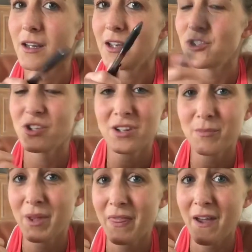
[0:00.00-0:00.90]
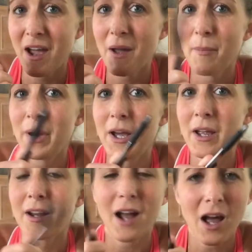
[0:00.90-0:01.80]
I shouldn't admit that,
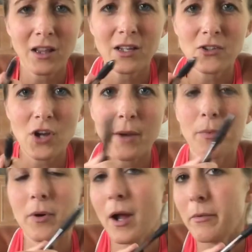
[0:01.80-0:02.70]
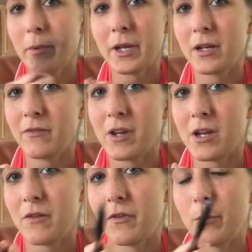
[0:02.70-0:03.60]
but in college, I probably could have
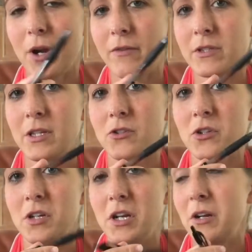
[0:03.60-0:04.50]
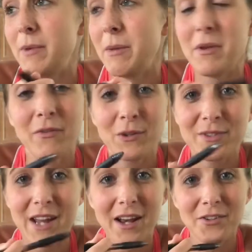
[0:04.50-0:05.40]
eaten it for breakfast, lunch, and dinner, maybe a few
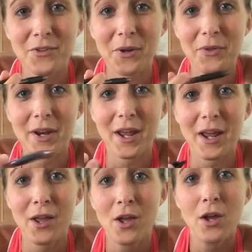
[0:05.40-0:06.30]
snacks throughout the day.